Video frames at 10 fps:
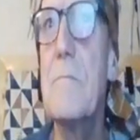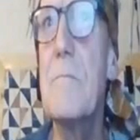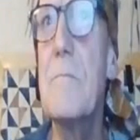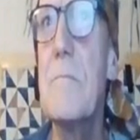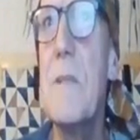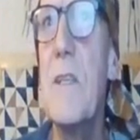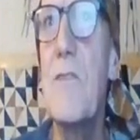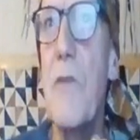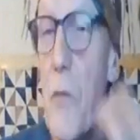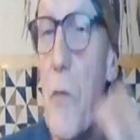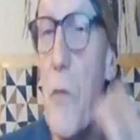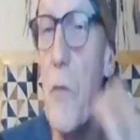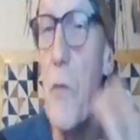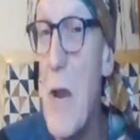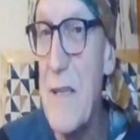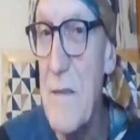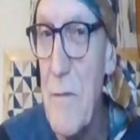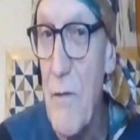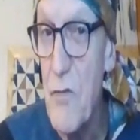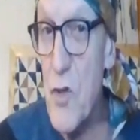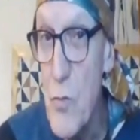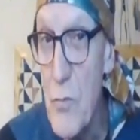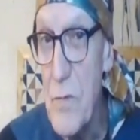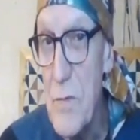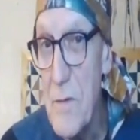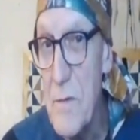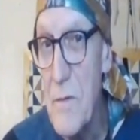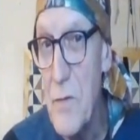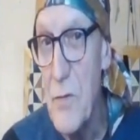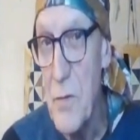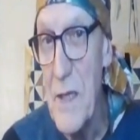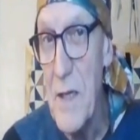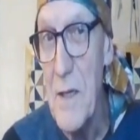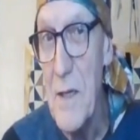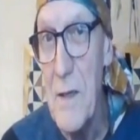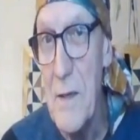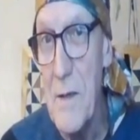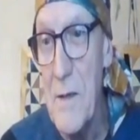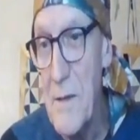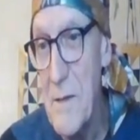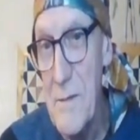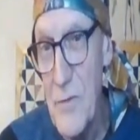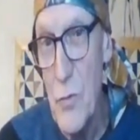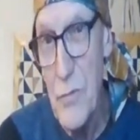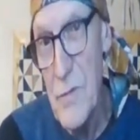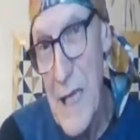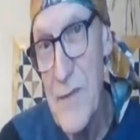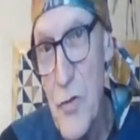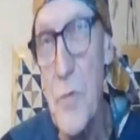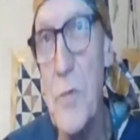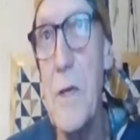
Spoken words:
his request of June last June, okay,